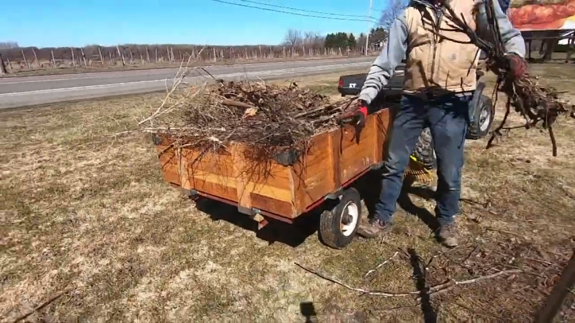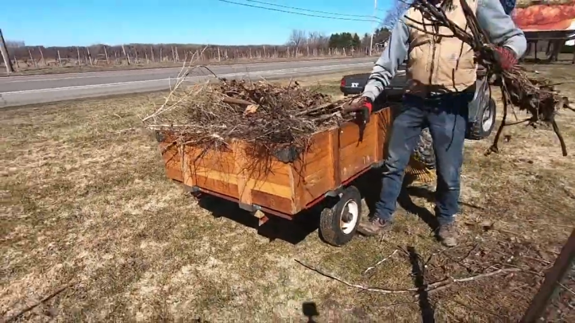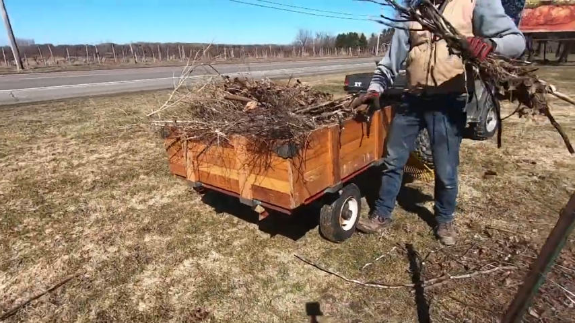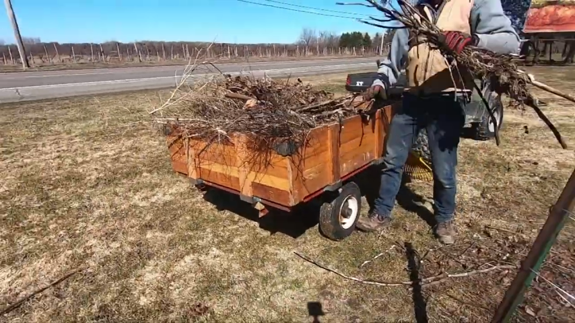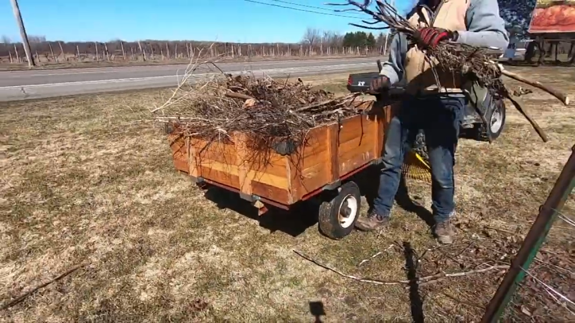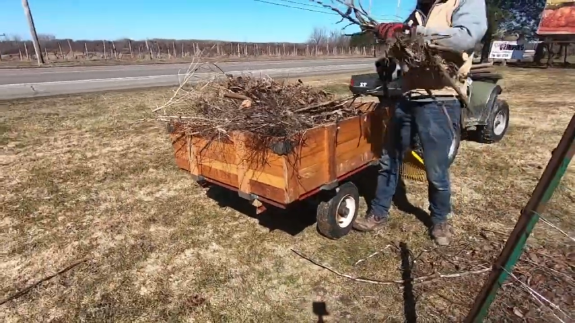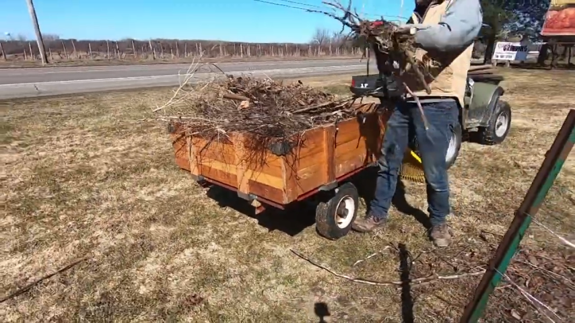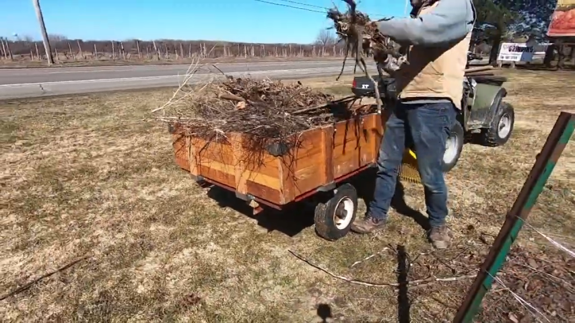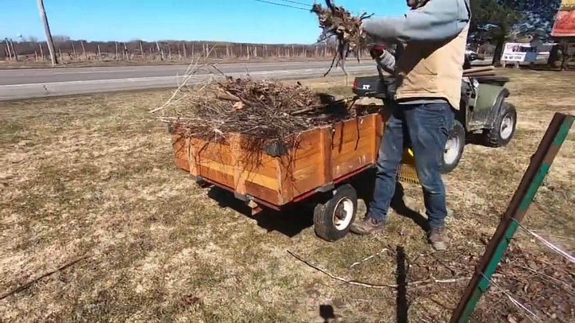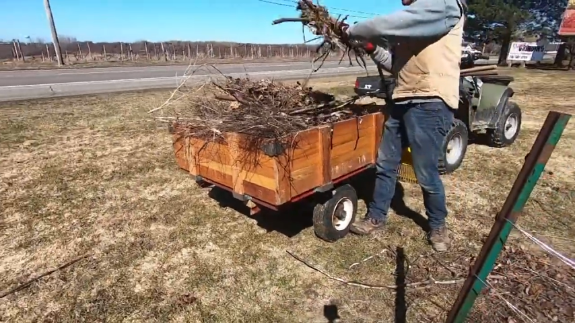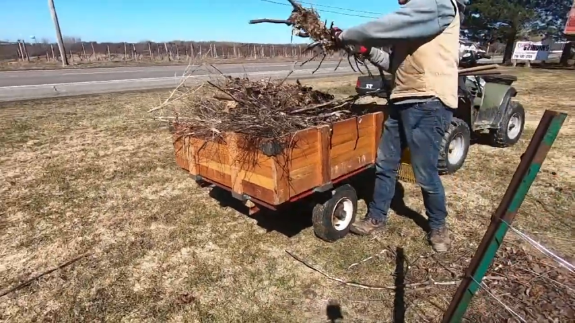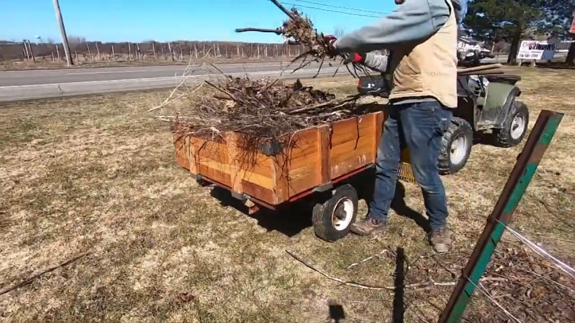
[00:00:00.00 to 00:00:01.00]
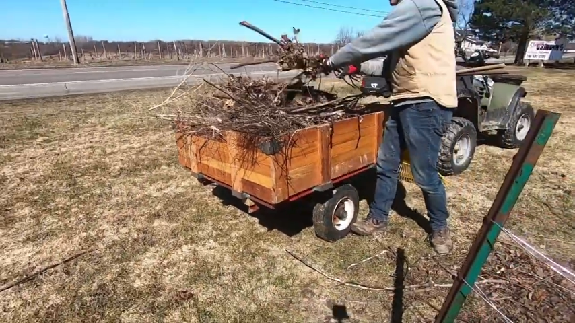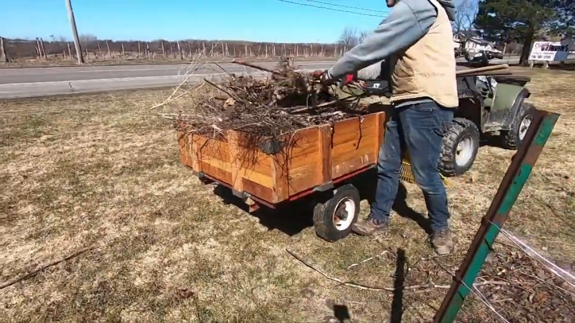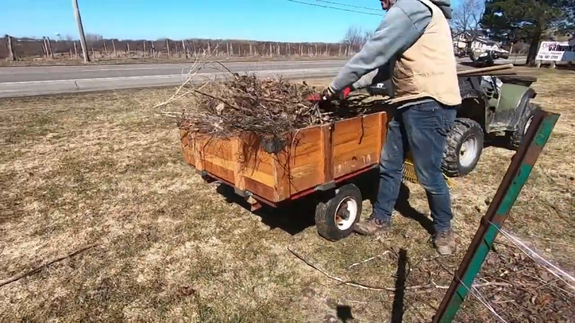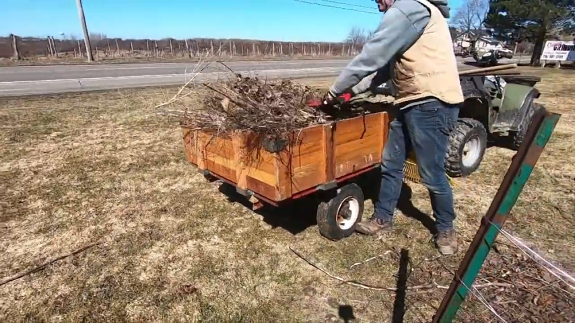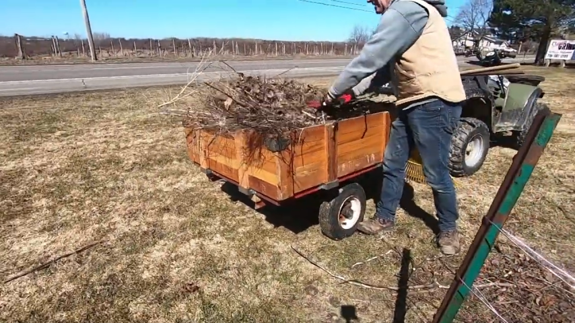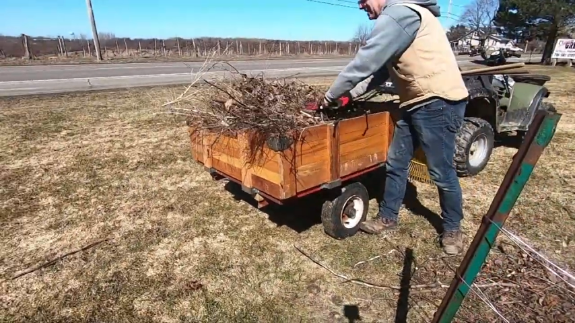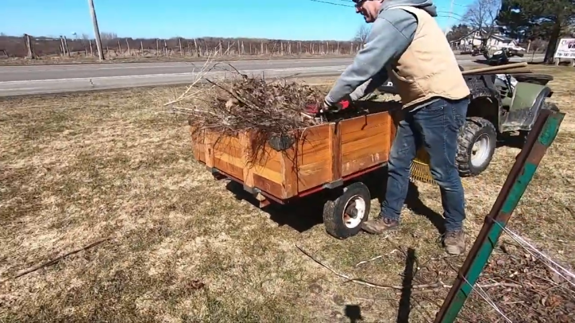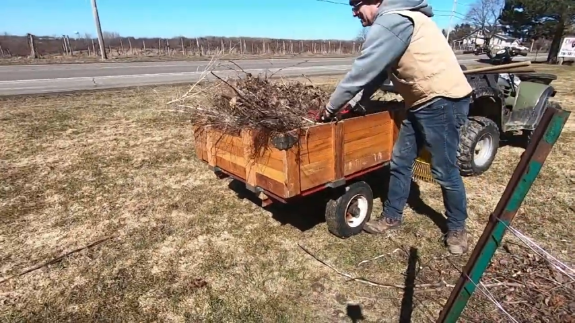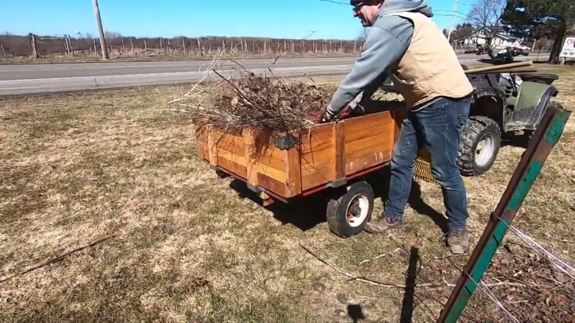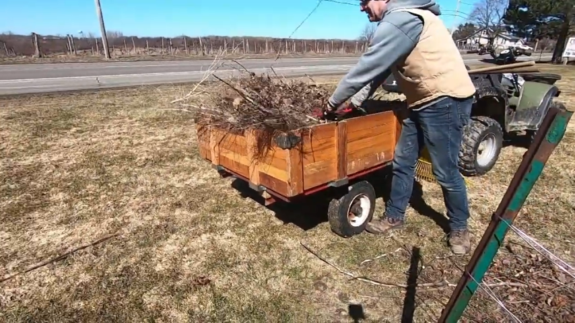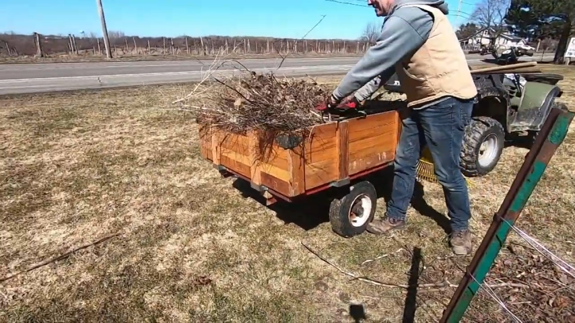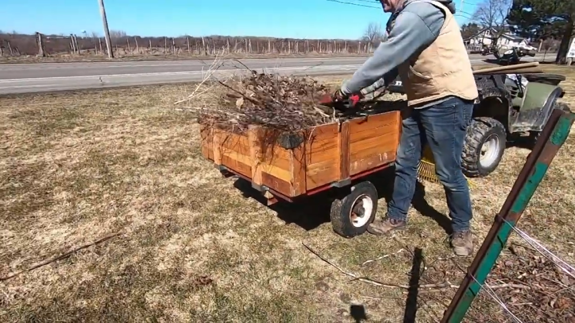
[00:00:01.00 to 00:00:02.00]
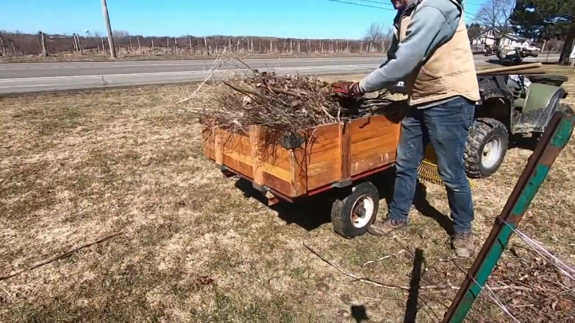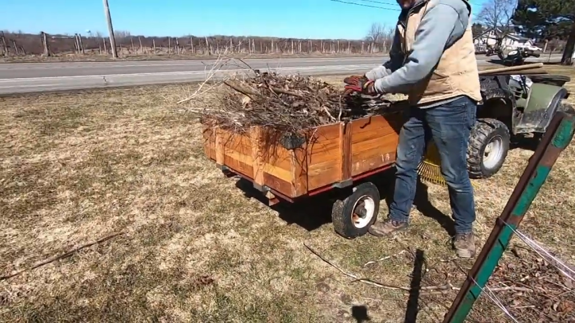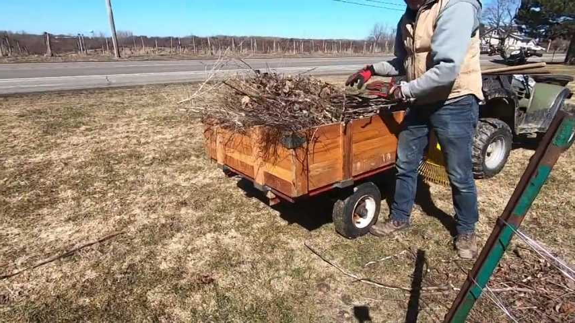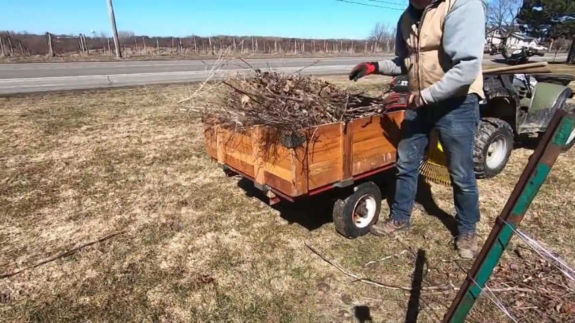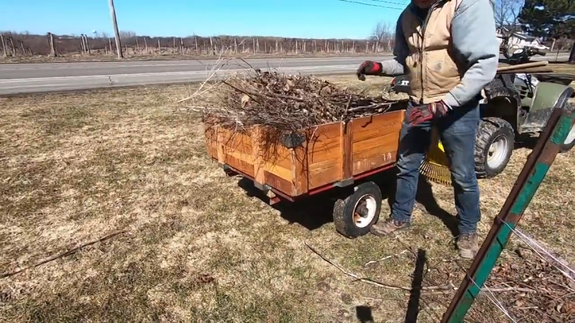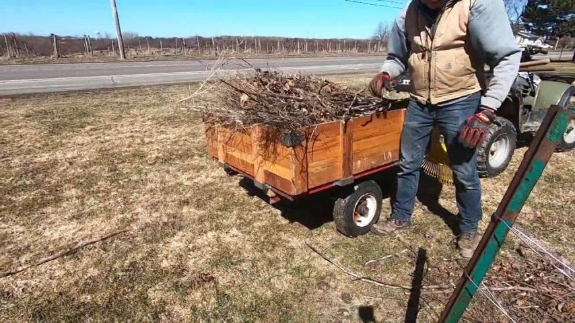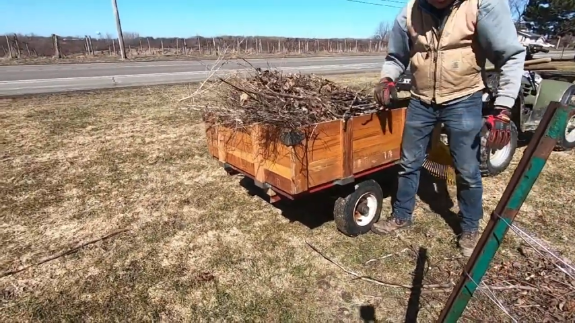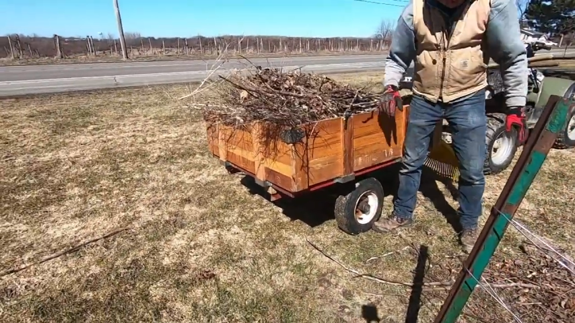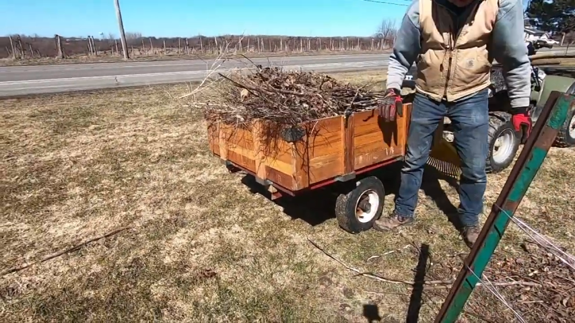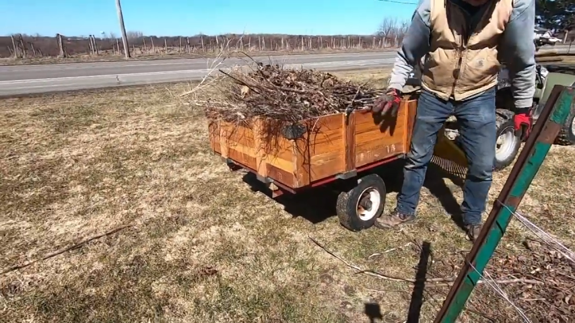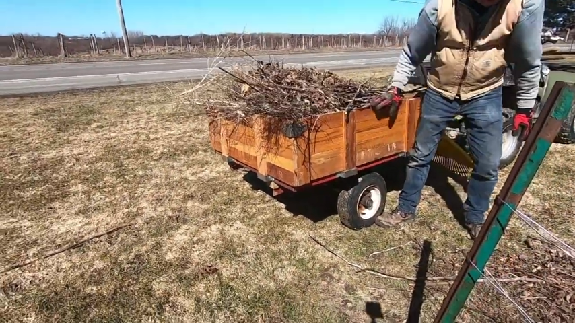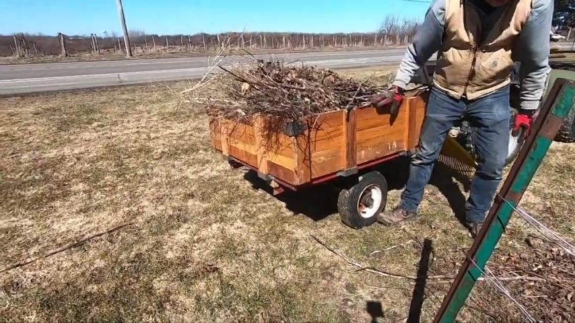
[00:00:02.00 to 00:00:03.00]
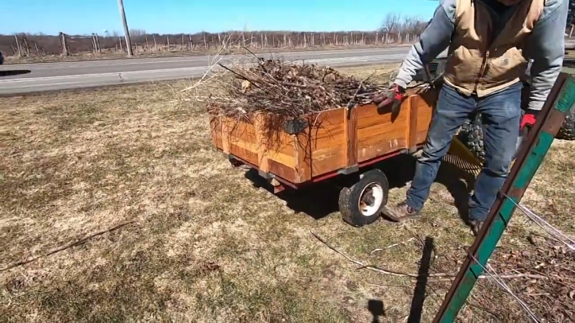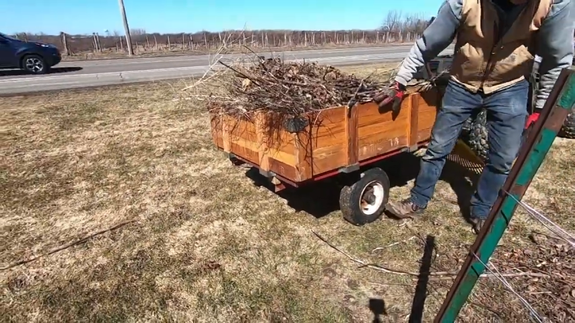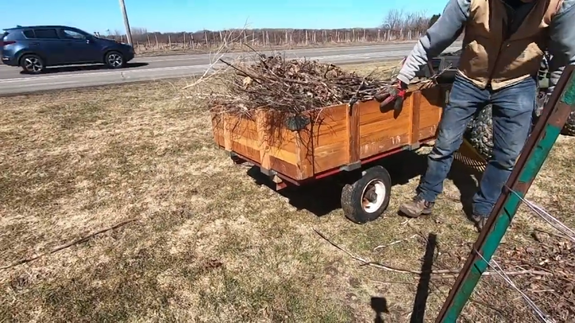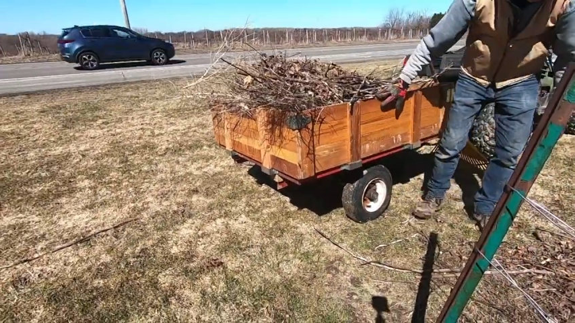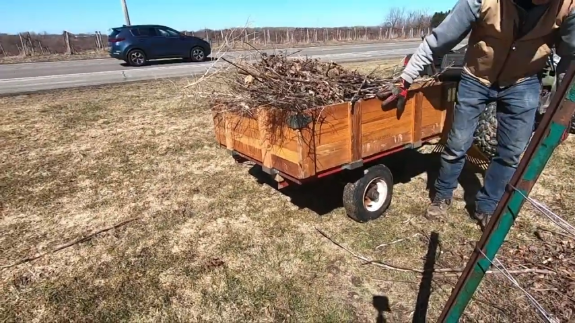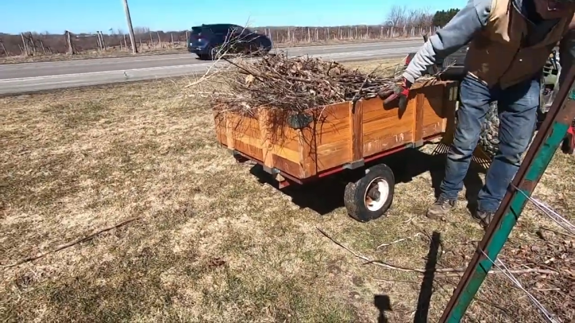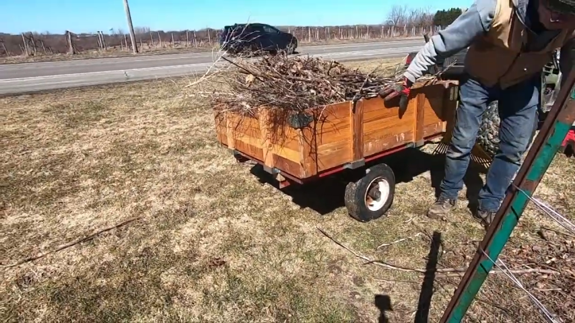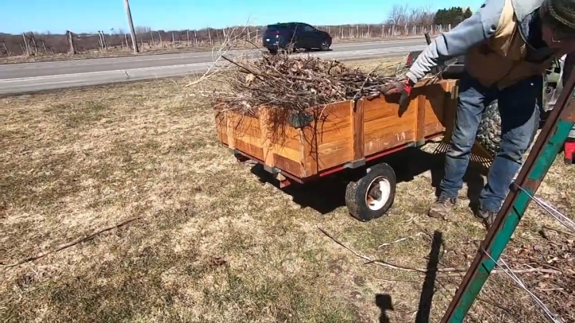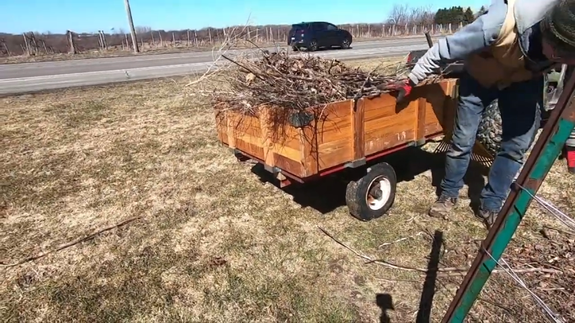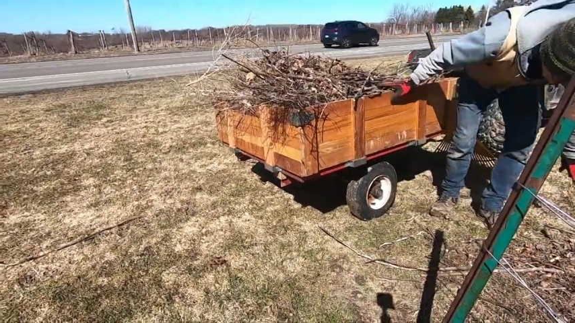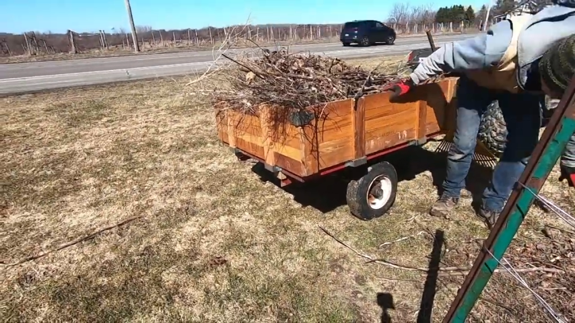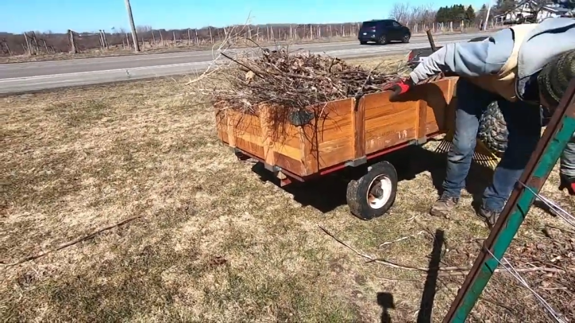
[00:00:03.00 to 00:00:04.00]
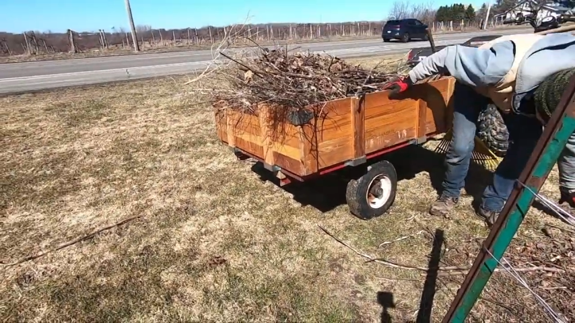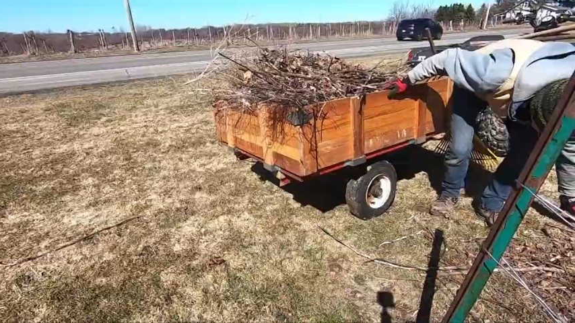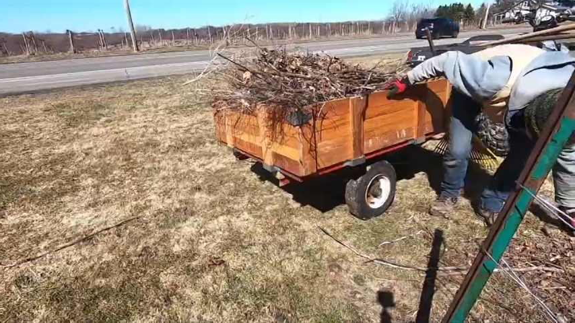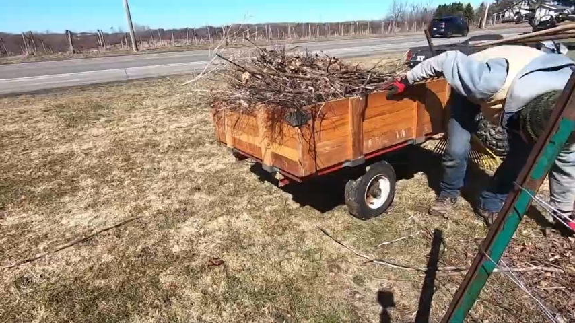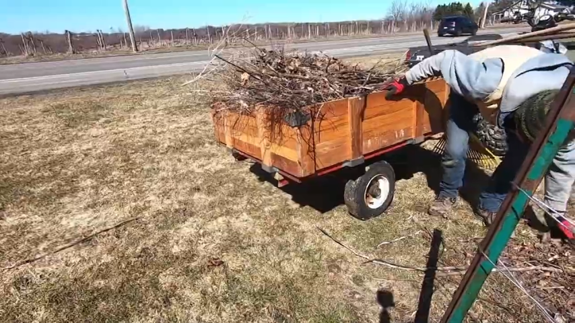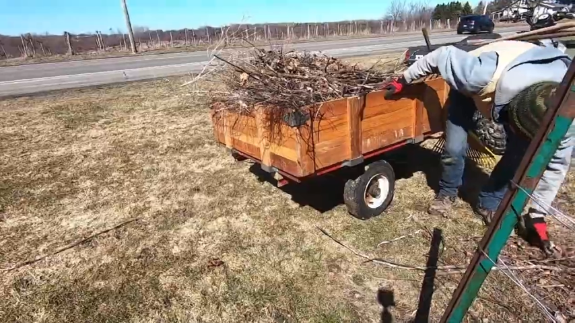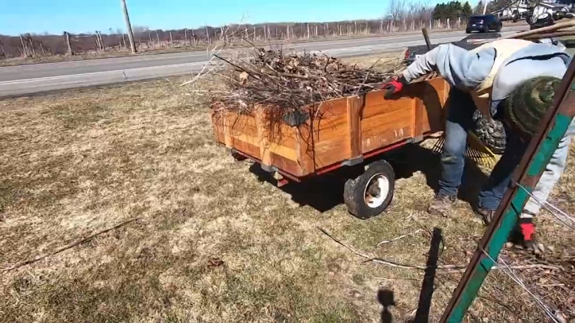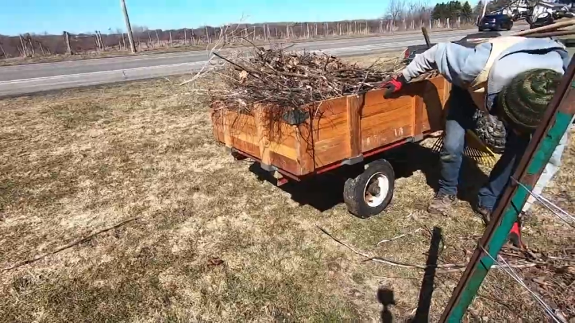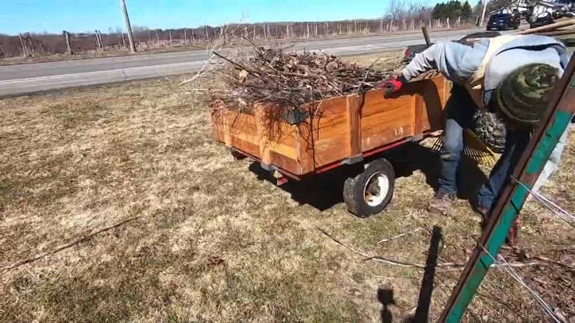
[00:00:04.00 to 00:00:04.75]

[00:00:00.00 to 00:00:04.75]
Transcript: No face is visible, so there are no lips to read.